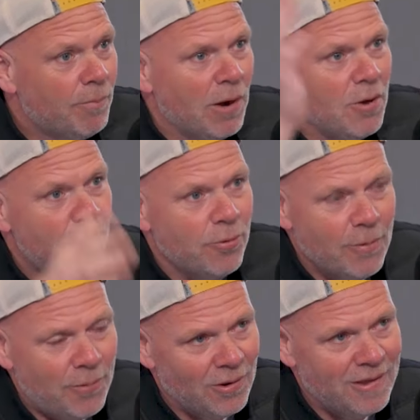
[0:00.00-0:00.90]
blow through
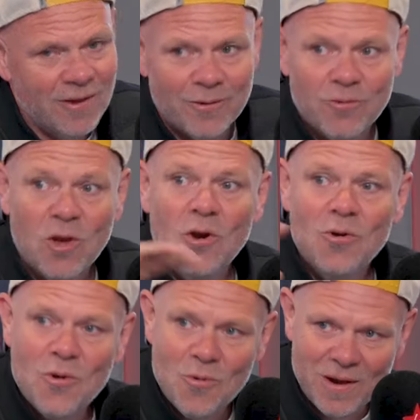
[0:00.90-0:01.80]
the polytunnels,
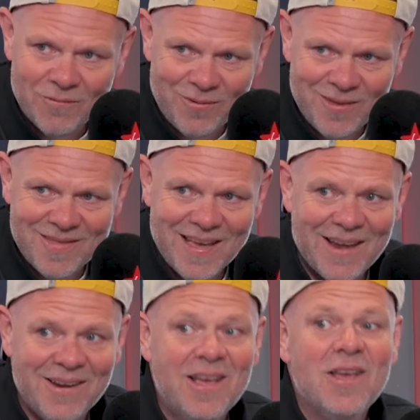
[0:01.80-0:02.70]
cool everything
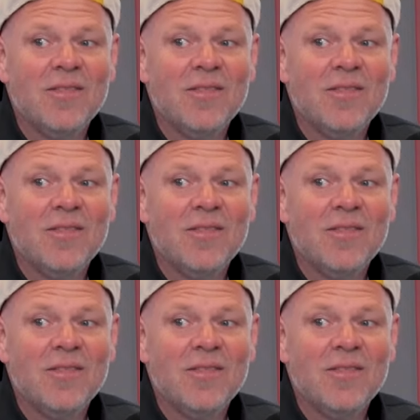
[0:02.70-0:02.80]
down.